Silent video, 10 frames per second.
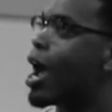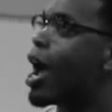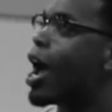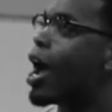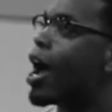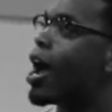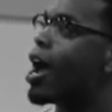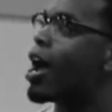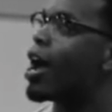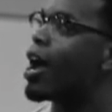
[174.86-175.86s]
the flowers
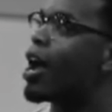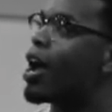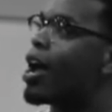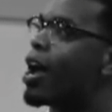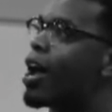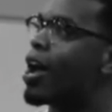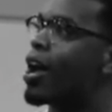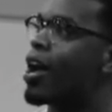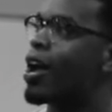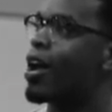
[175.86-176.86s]
in the field
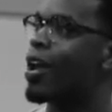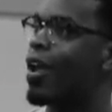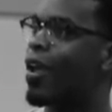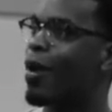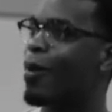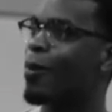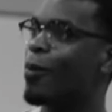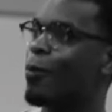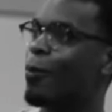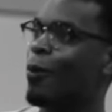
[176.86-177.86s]
and take
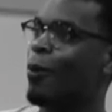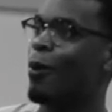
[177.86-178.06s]
in the